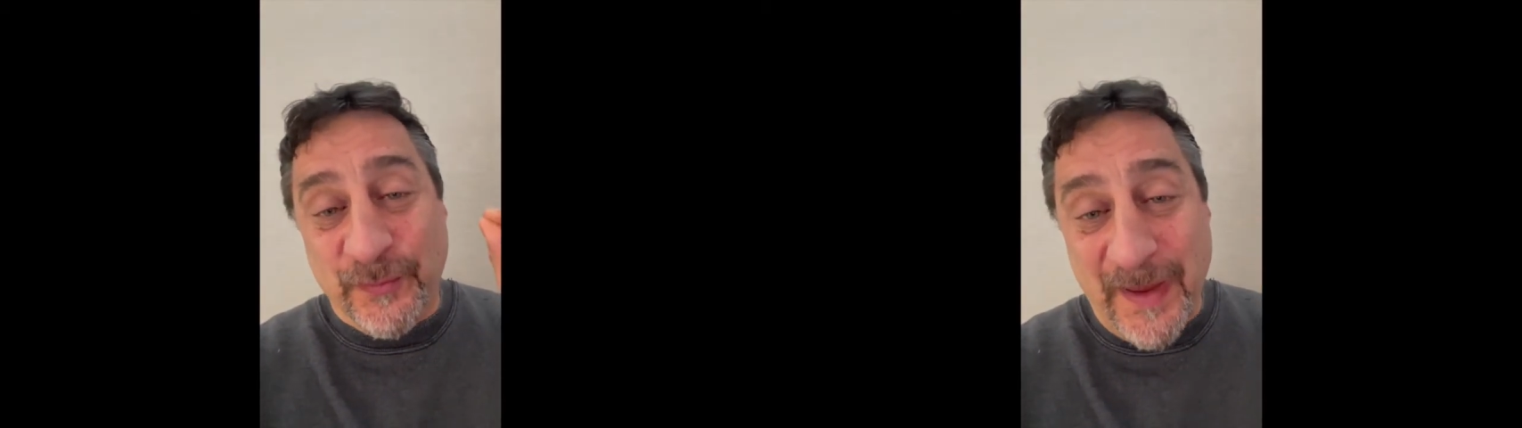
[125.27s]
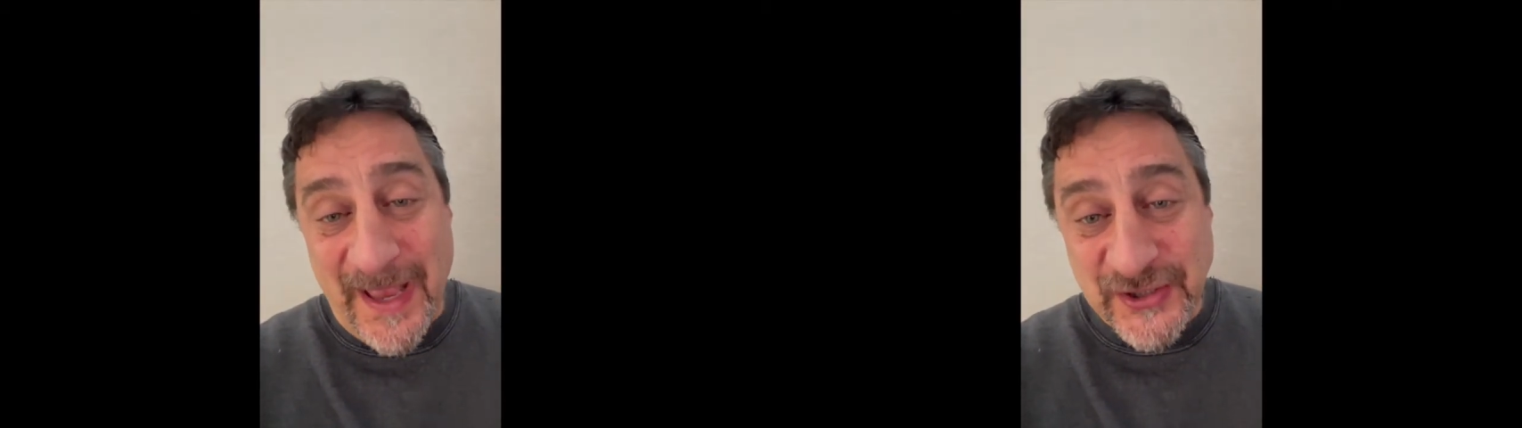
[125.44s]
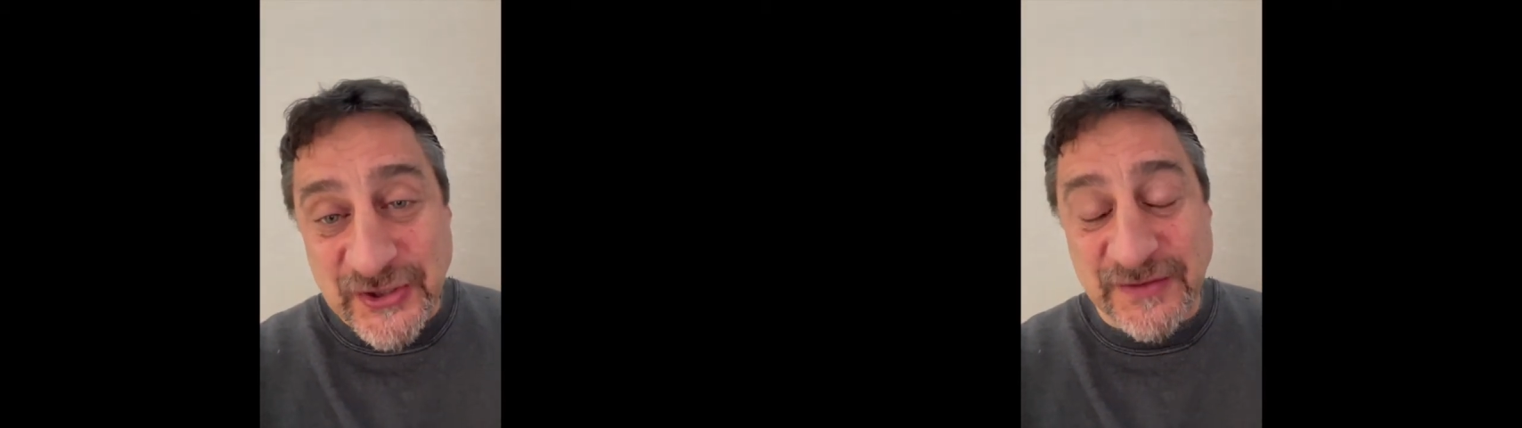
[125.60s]

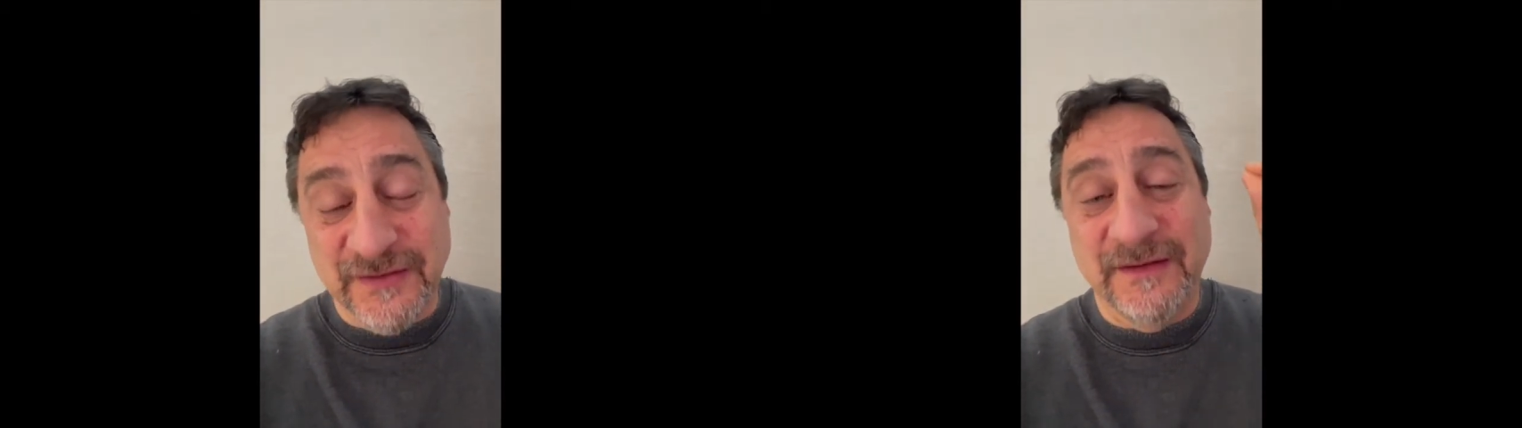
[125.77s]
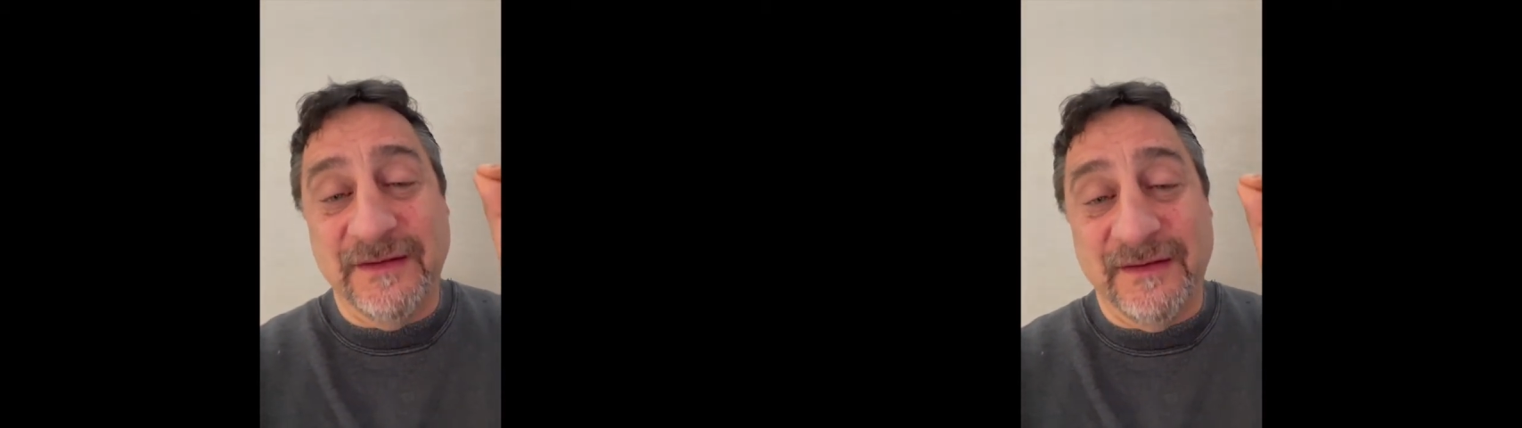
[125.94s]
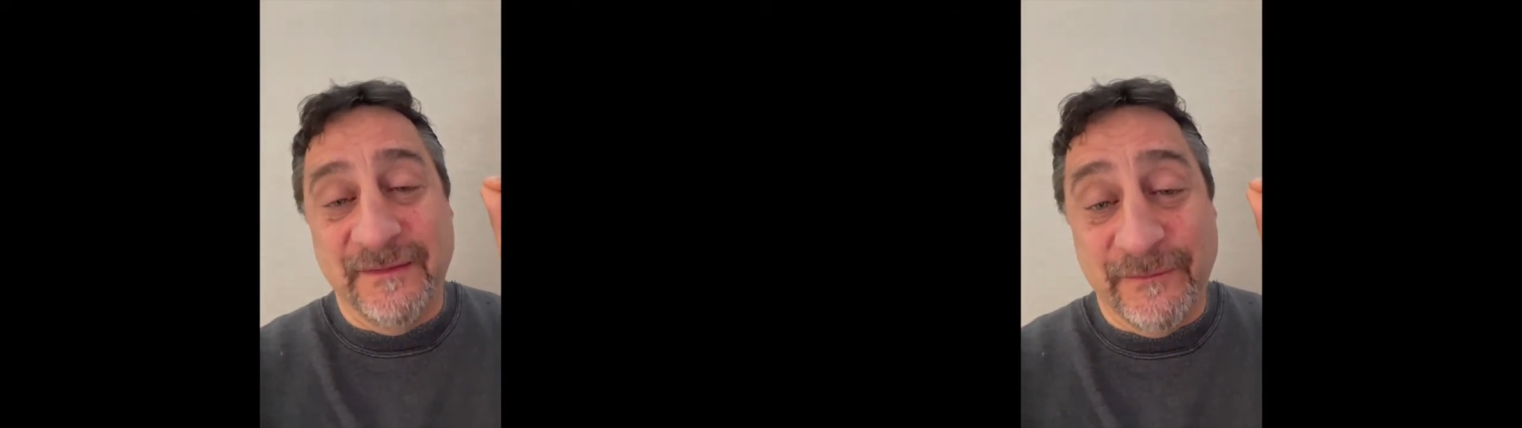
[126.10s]

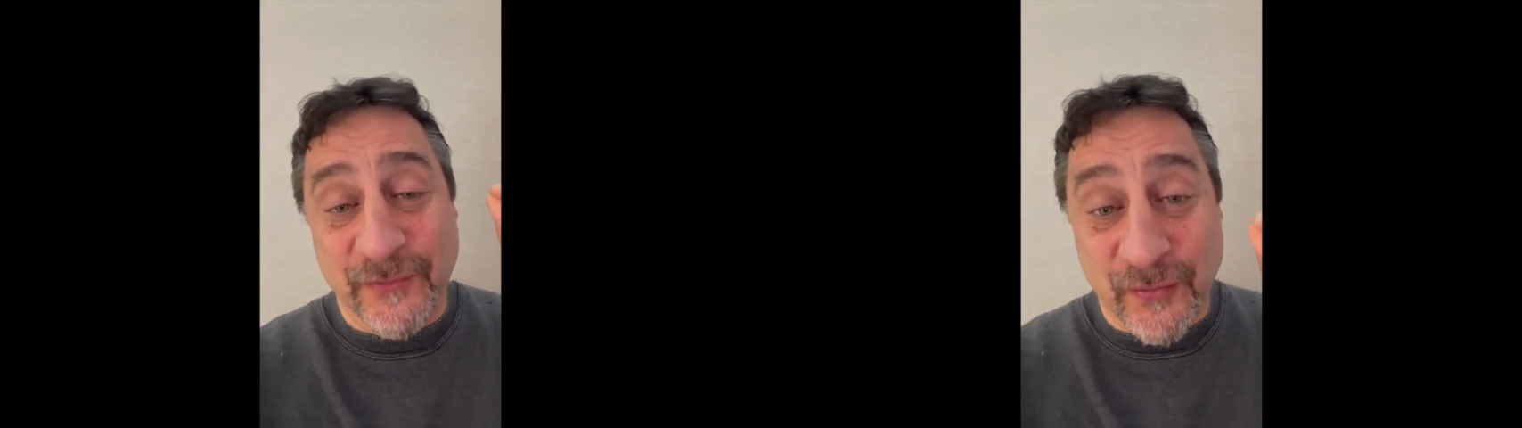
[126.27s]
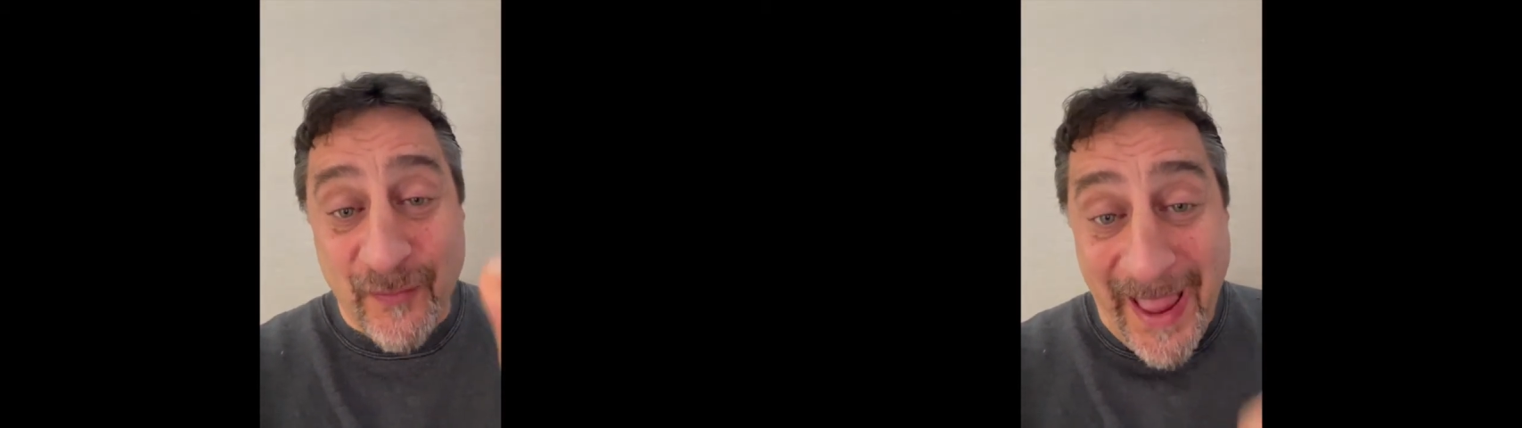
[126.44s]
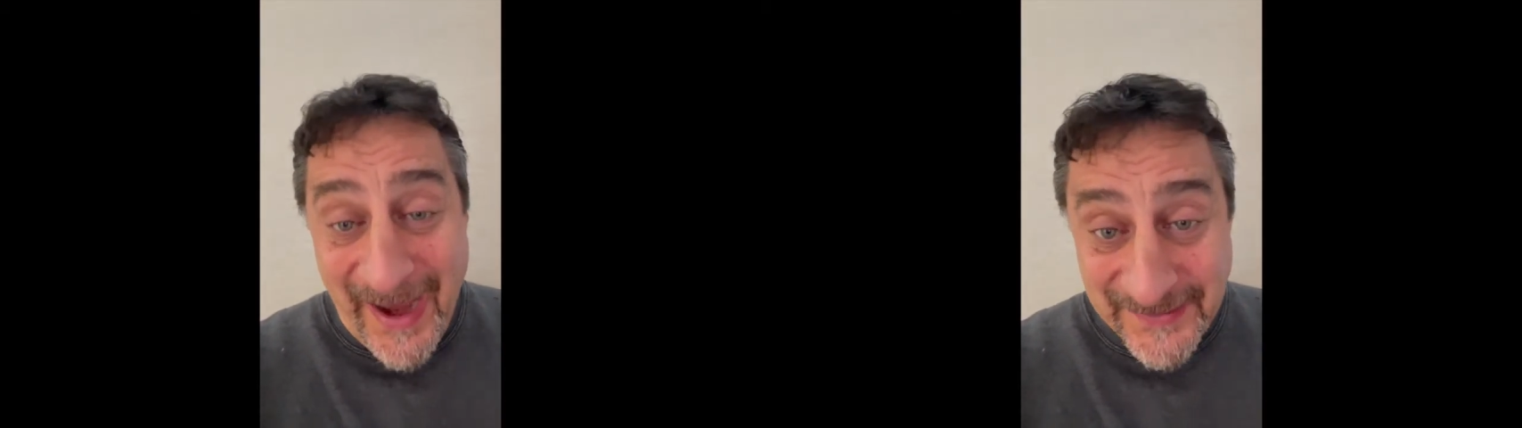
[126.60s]
passion for
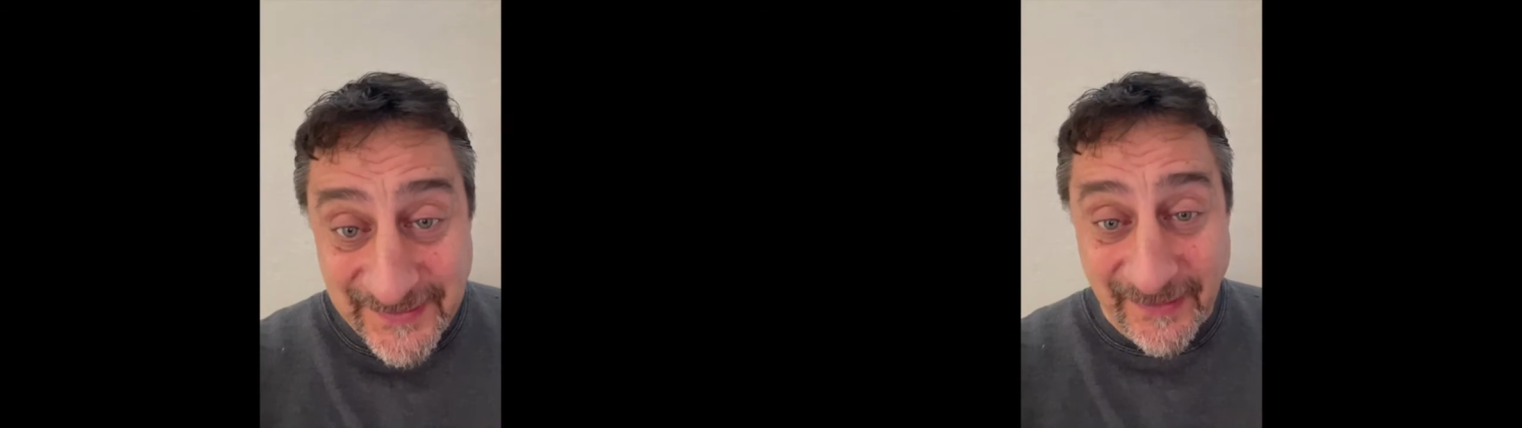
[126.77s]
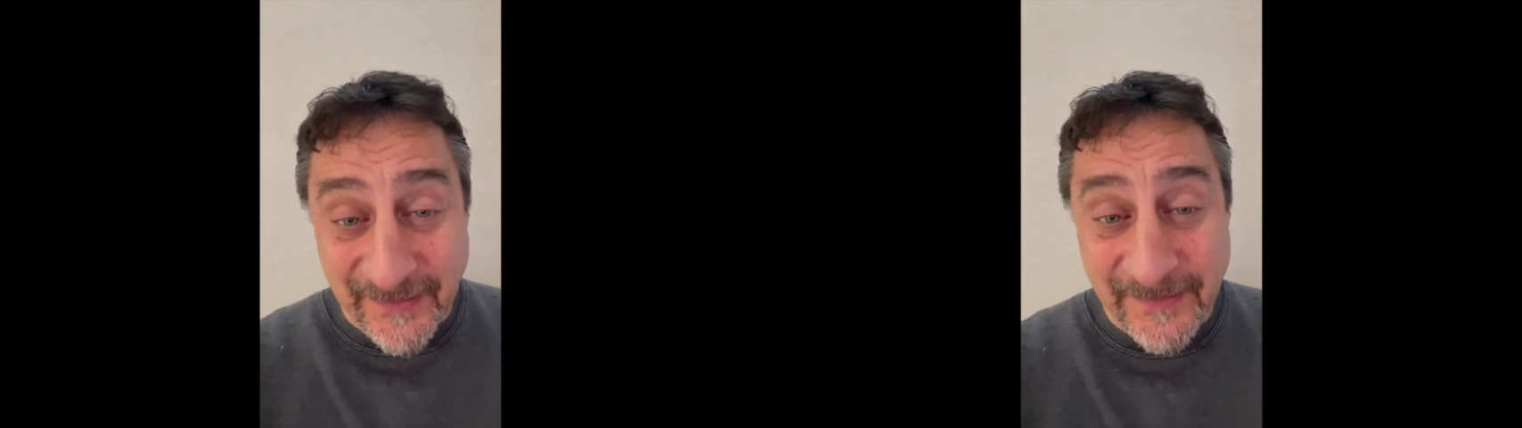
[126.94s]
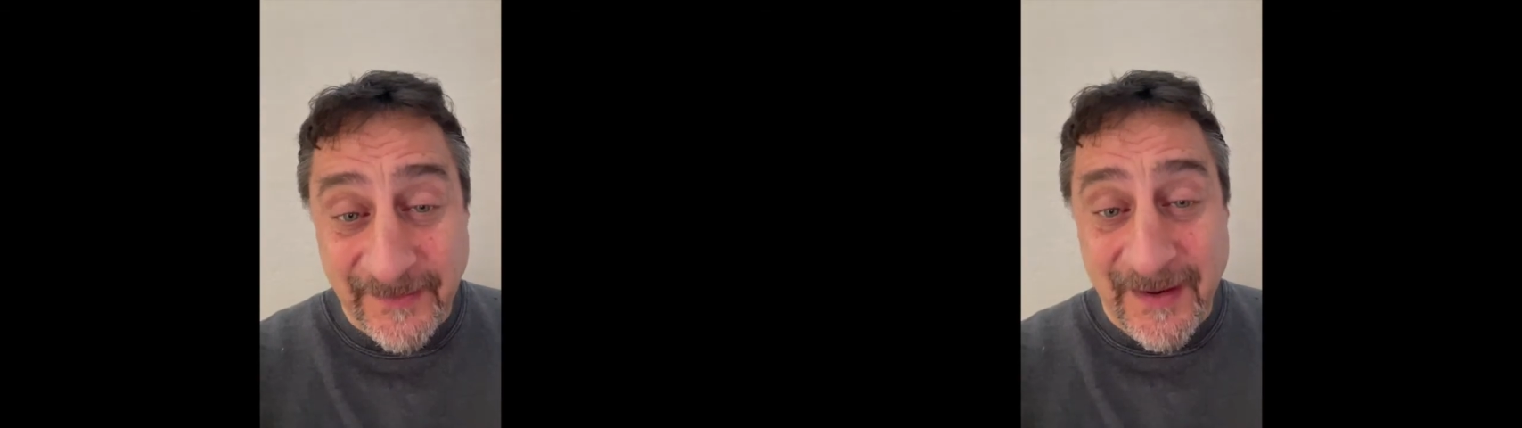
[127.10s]
your acting.